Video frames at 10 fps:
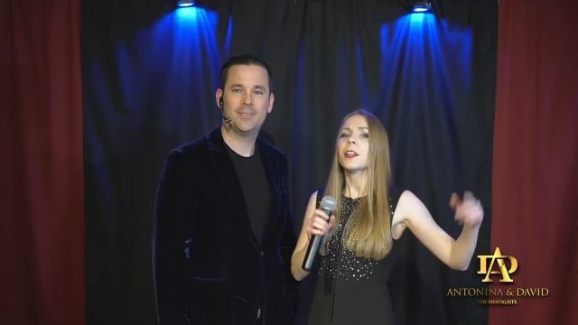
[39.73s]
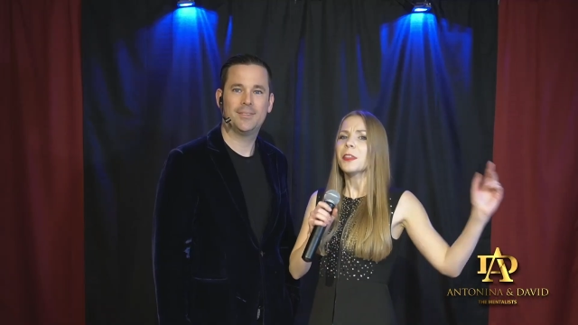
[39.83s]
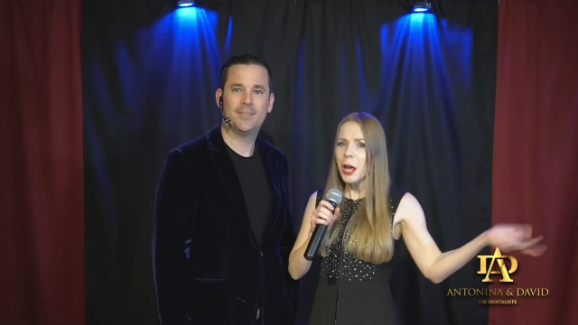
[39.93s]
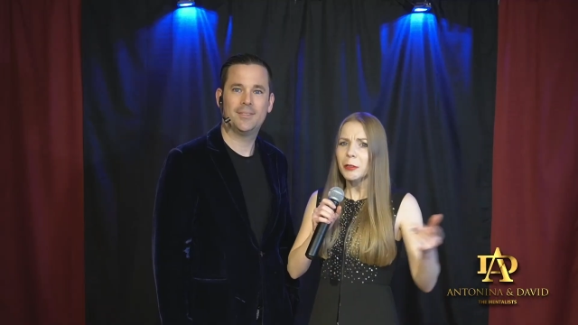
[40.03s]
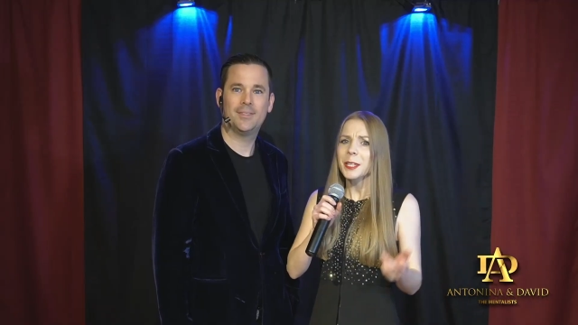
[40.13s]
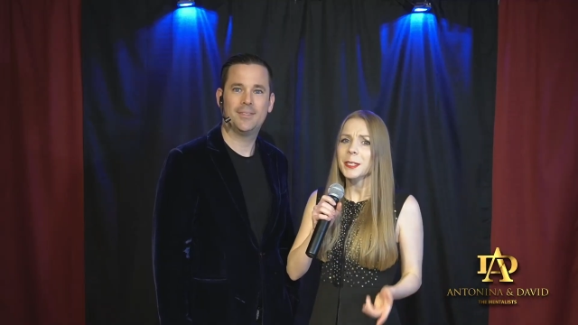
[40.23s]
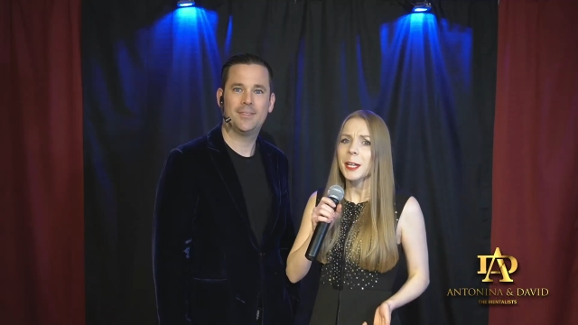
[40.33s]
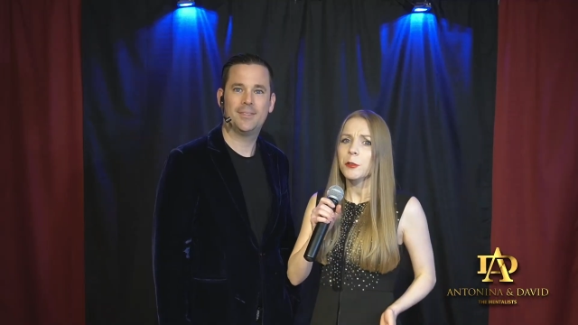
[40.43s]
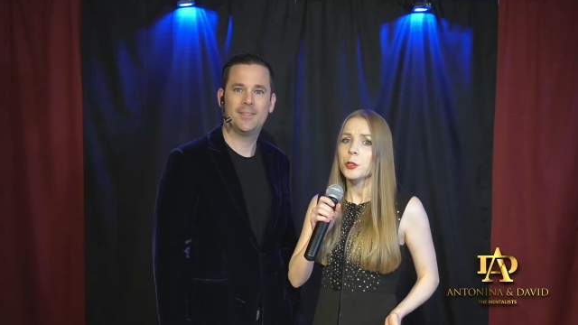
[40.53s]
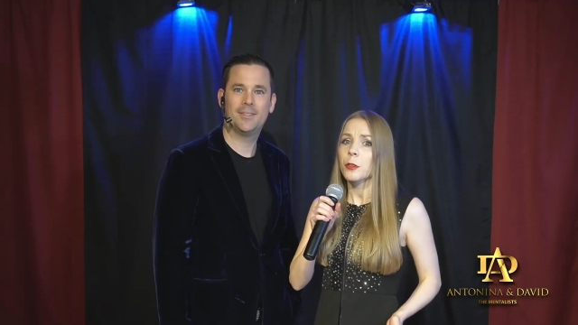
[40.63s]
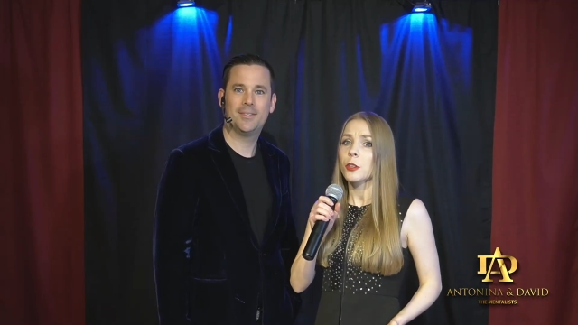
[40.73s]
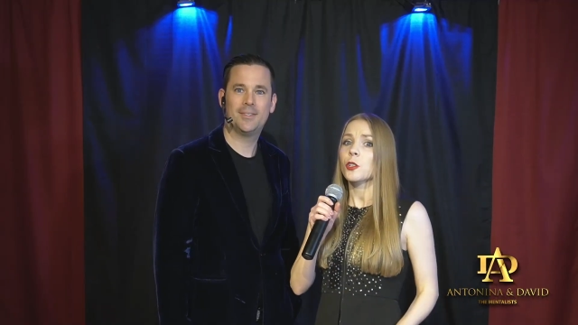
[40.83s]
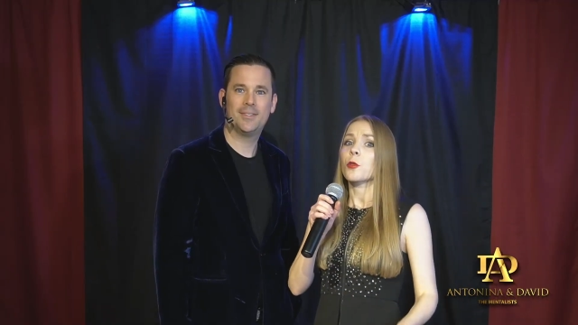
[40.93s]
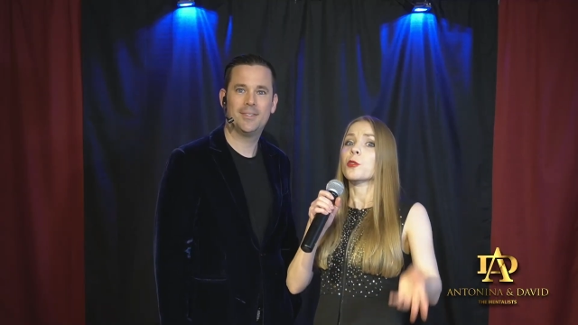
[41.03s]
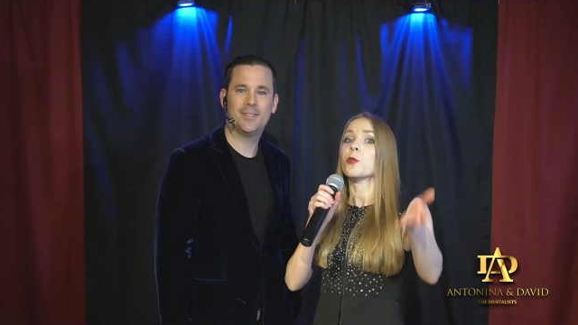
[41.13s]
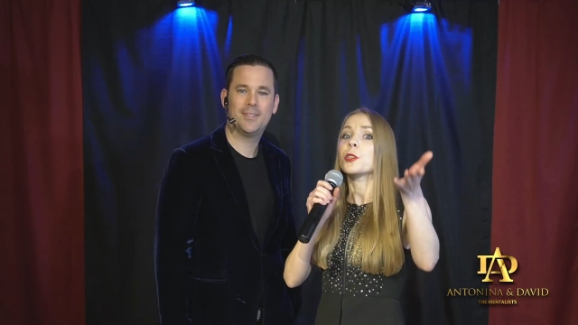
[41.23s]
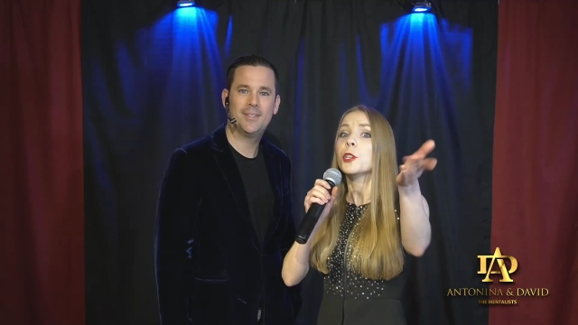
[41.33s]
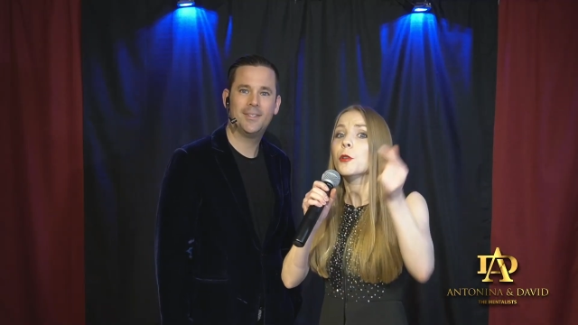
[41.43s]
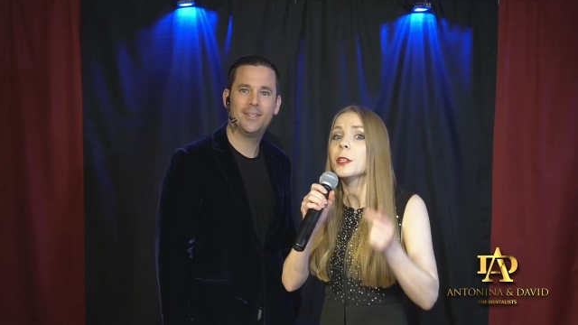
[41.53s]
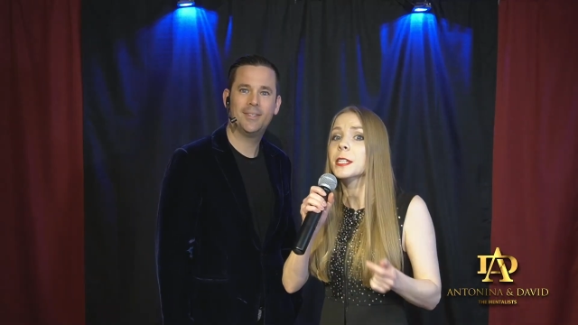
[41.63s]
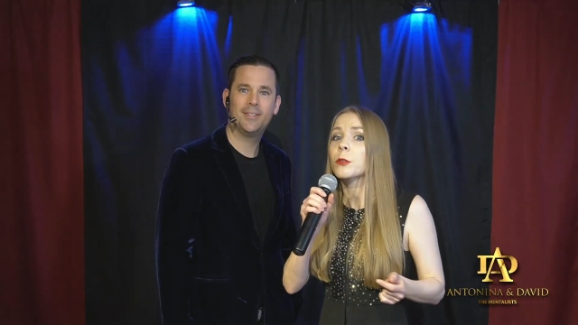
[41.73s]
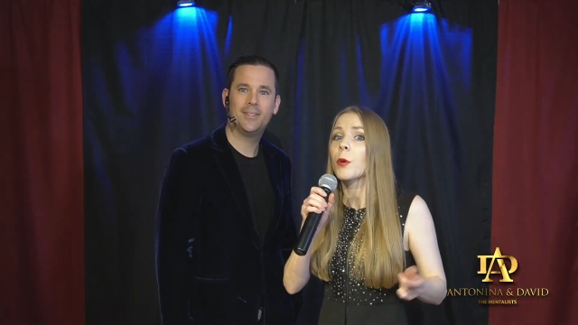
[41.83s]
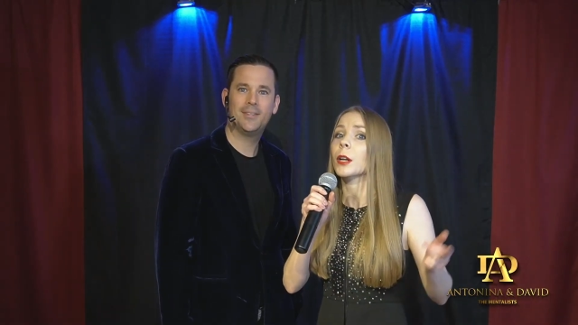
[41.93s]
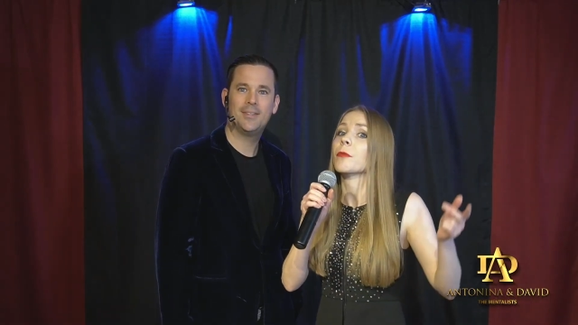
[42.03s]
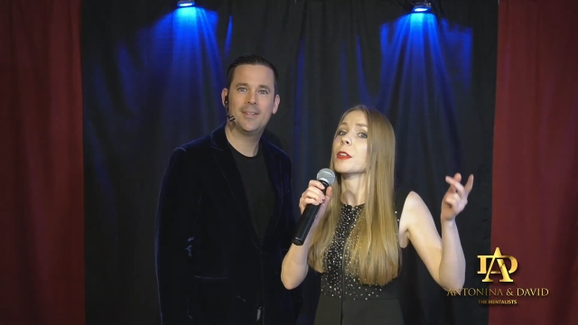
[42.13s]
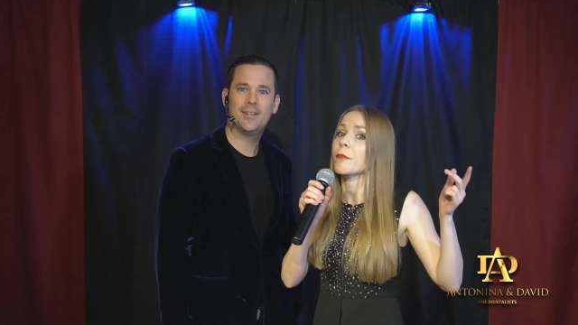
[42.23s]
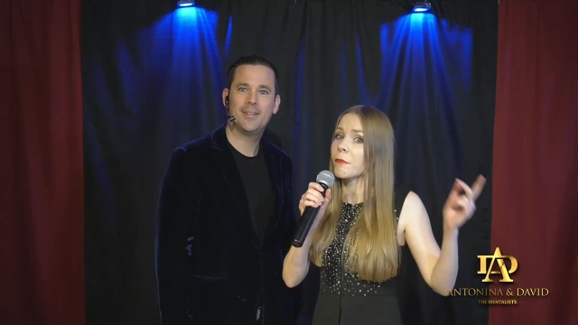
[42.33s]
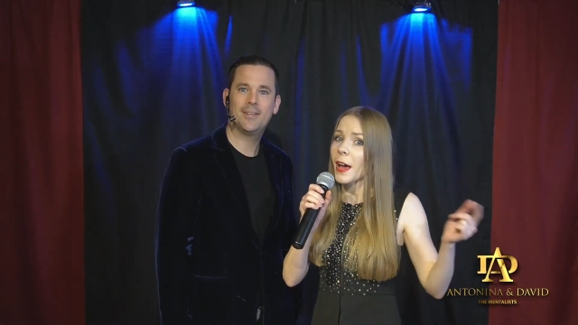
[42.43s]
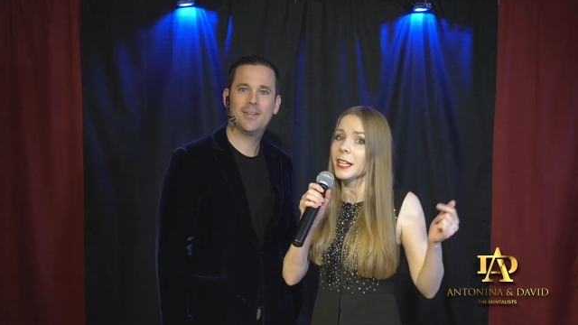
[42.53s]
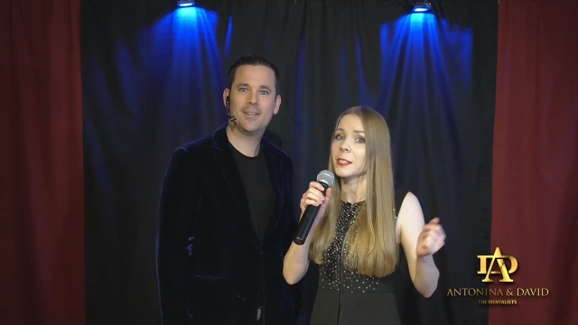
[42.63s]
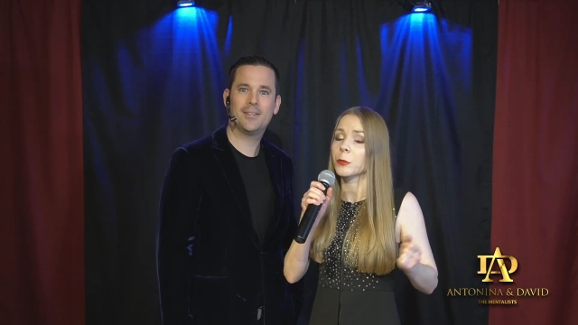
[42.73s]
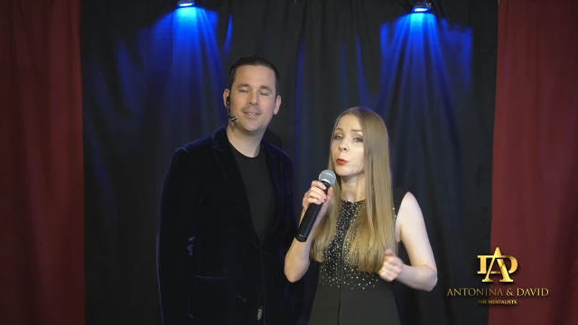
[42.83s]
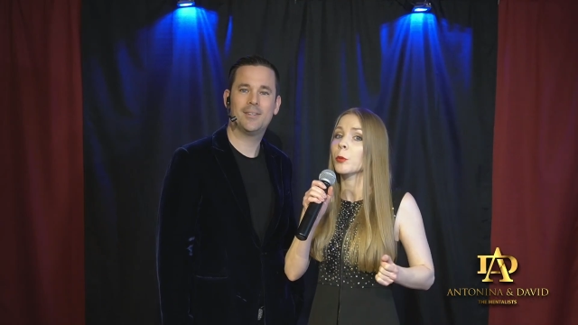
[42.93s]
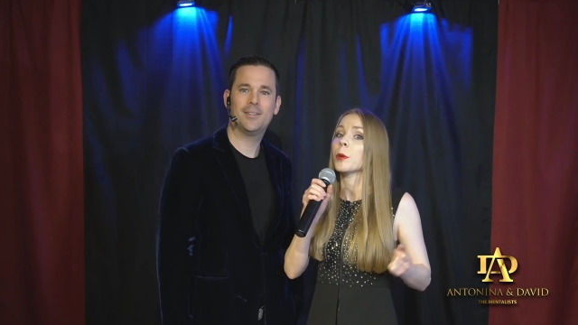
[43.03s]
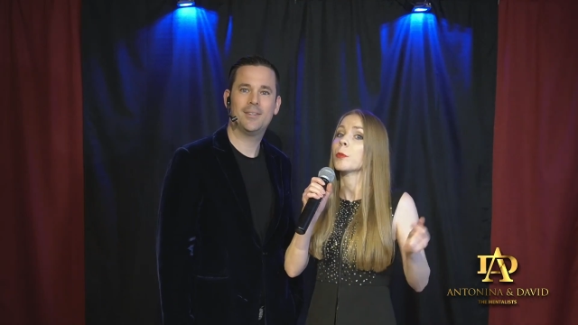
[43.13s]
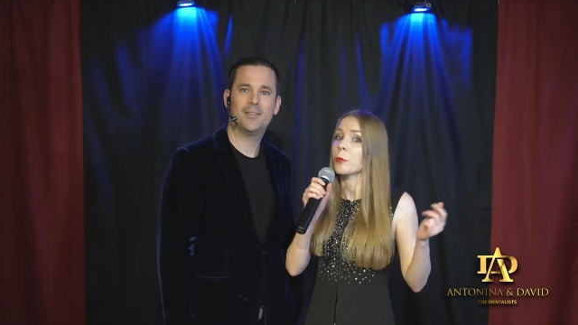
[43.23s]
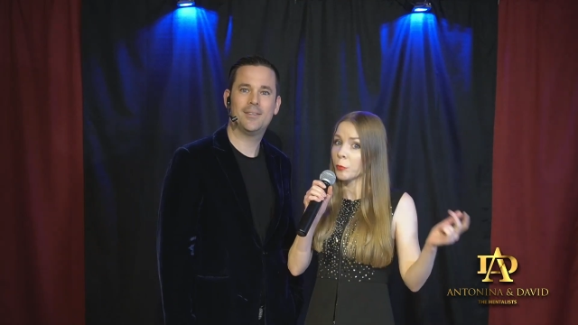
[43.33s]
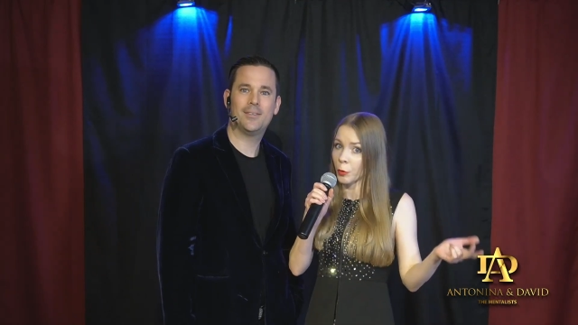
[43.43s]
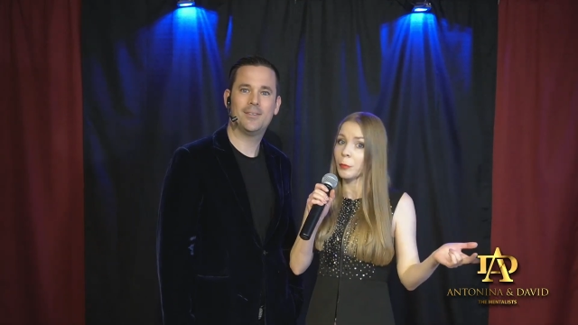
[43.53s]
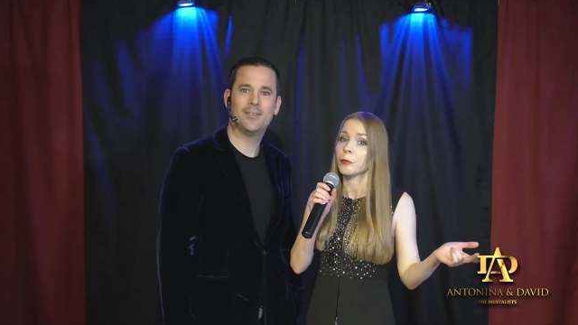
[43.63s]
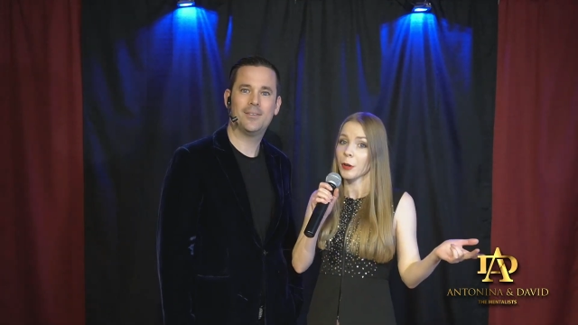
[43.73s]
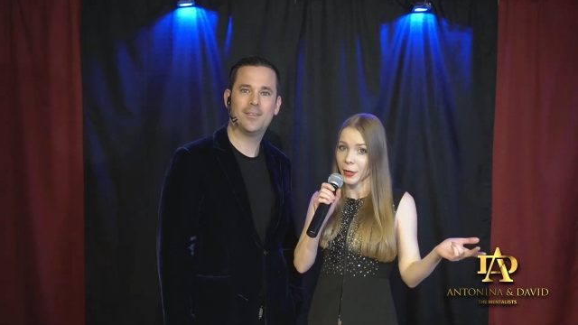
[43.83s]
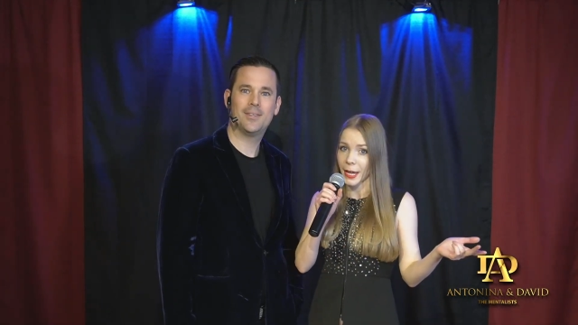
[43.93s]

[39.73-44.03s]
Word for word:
Speaker 1: Now, let's take you to the show so you could see one of the effects that will be performed for your